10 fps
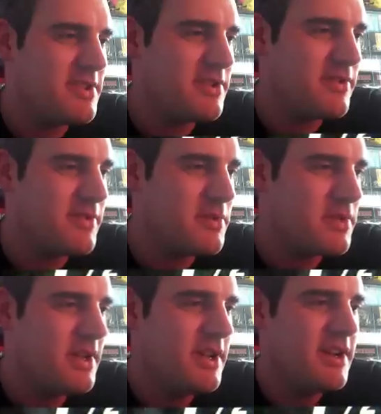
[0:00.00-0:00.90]
you do
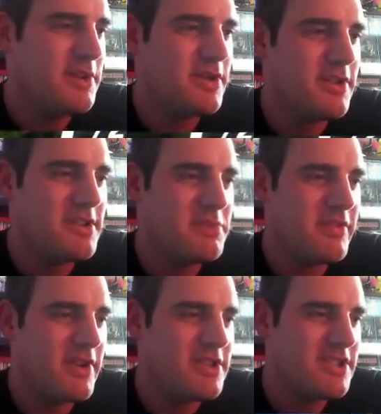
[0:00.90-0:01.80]
4th? Oh no, there's a bit
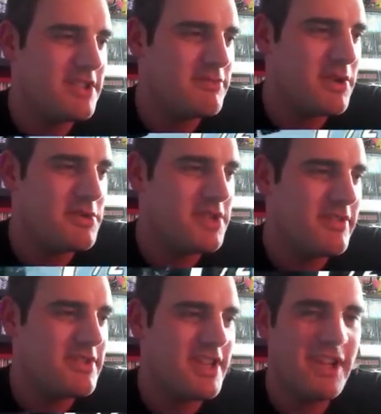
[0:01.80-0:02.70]
of ice in the road, you
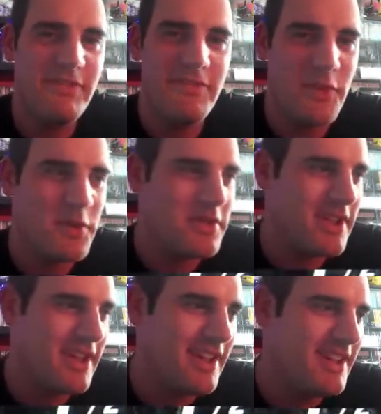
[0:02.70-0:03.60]
have to take it in 4th
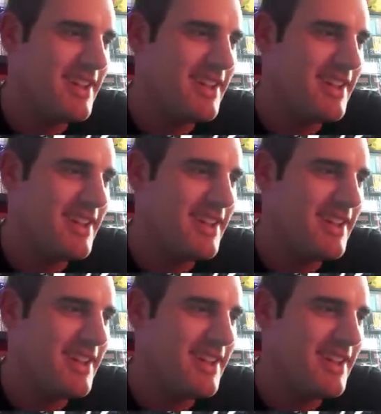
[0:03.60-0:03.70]
gear.